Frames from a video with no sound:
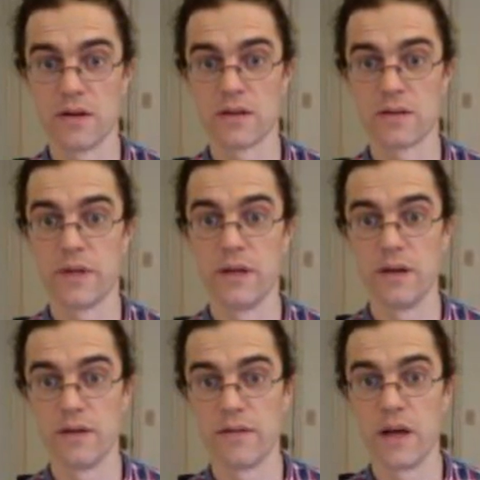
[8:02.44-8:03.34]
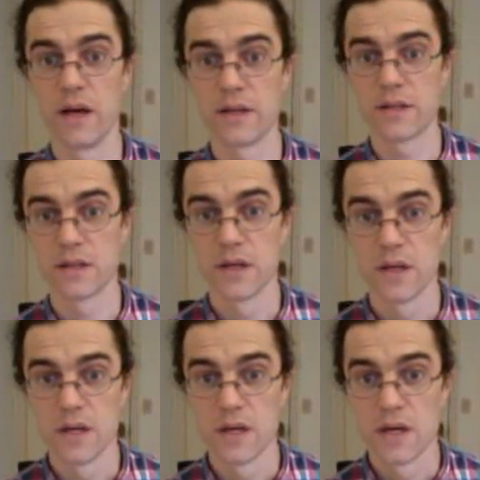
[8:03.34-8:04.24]
speaking of that
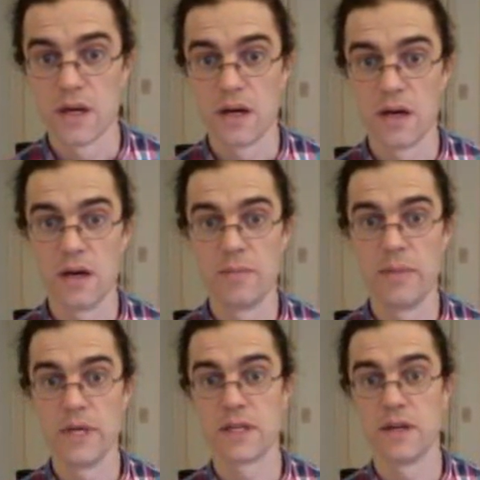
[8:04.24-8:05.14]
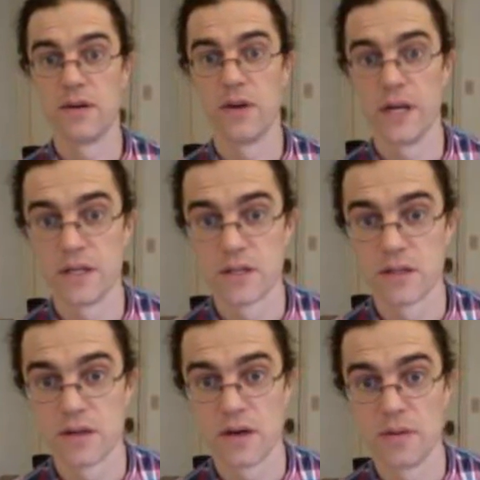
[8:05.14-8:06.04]
basin and range,
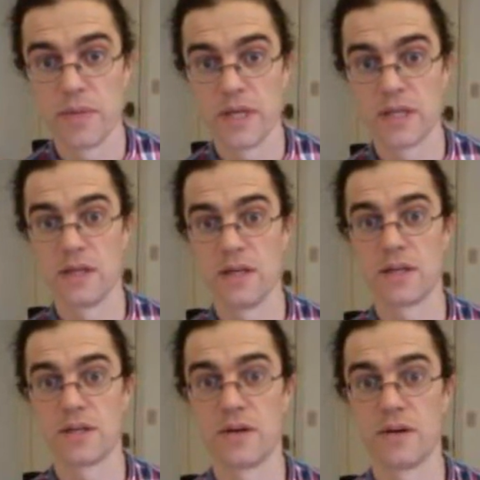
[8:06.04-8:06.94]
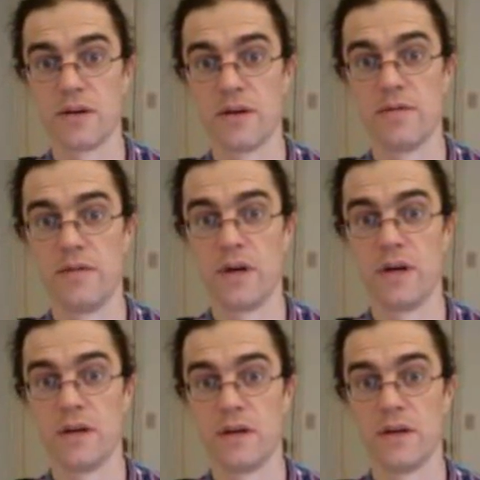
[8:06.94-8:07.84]
the Great Basin Desert
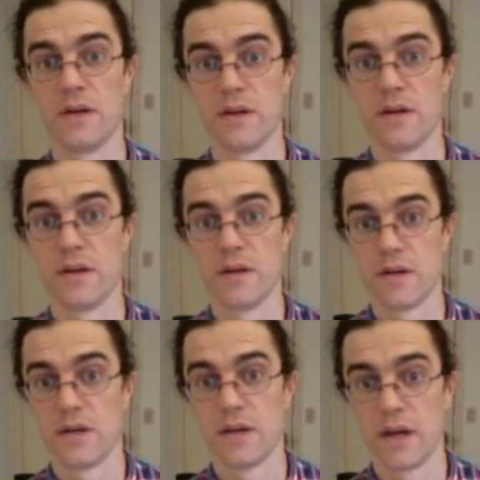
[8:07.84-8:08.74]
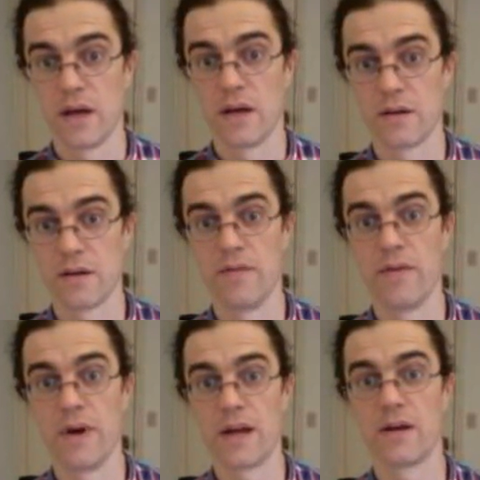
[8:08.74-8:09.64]
of
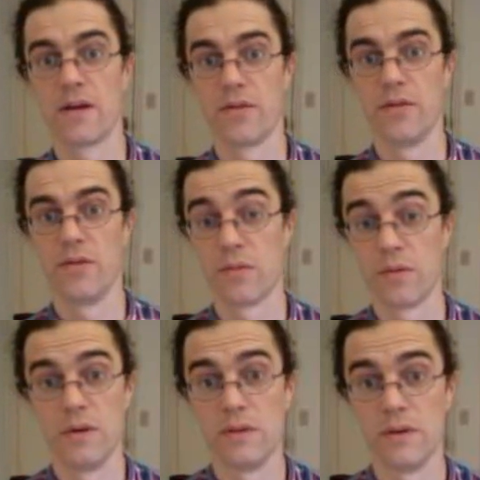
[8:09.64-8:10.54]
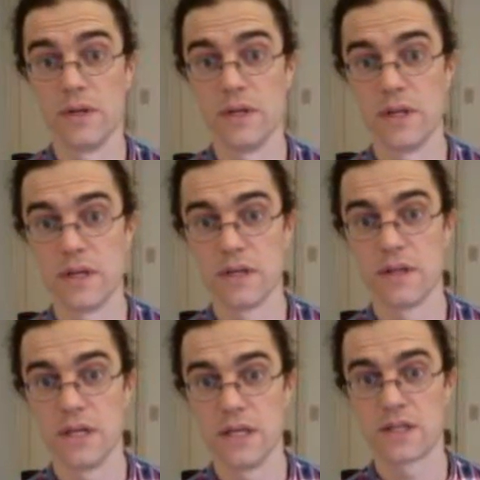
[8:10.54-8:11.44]
Nevada through, well, really
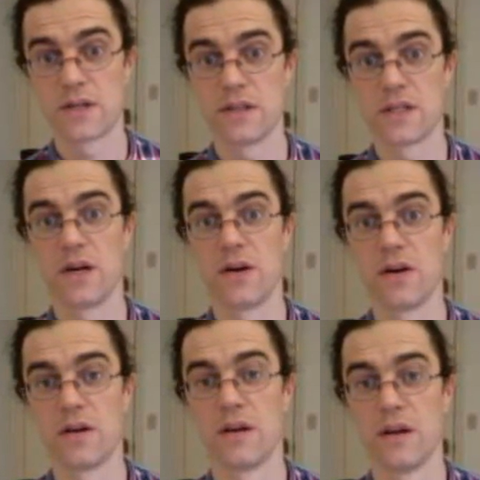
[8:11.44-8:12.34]
the eastern Sierra,